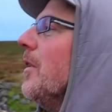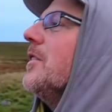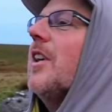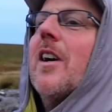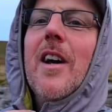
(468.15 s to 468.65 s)

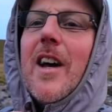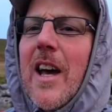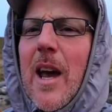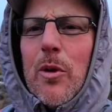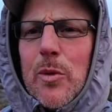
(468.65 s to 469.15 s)
but
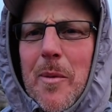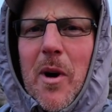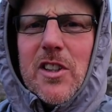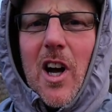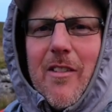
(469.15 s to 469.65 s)
he was one of
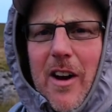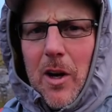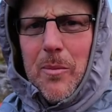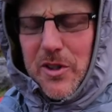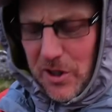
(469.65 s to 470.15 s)
my direct
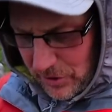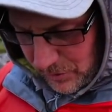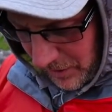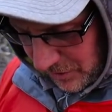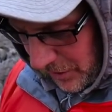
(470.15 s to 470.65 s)

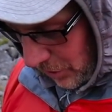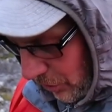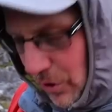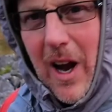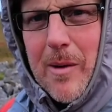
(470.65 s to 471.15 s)
competitions when I was in the
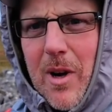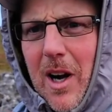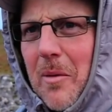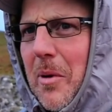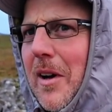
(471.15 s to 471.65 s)
Crew Camera
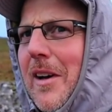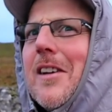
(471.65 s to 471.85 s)
Club.